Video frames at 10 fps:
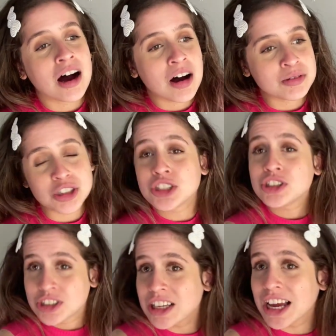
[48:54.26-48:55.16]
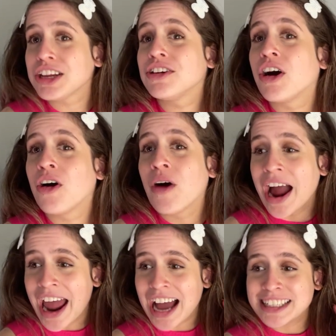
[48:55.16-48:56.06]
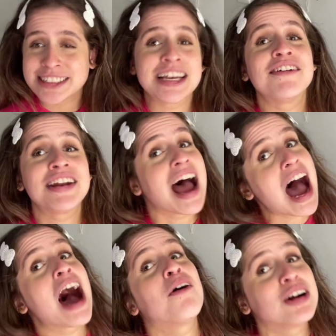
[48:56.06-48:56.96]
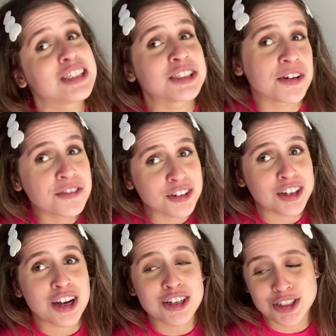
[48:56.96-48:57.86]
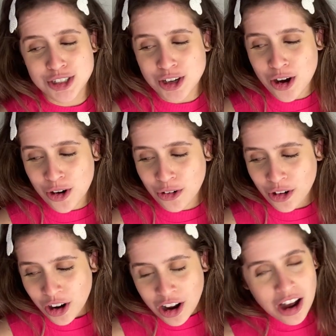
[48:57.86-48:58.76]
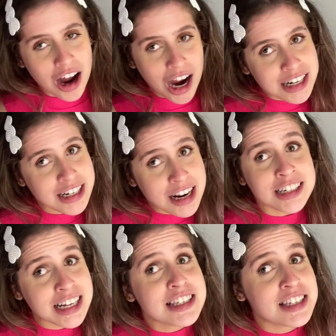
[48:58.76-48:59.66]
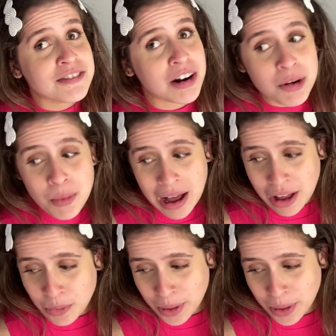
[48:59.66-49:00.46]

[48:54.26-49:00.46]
Just to let you know, I had 7 hours of footage, so I did condense it very well.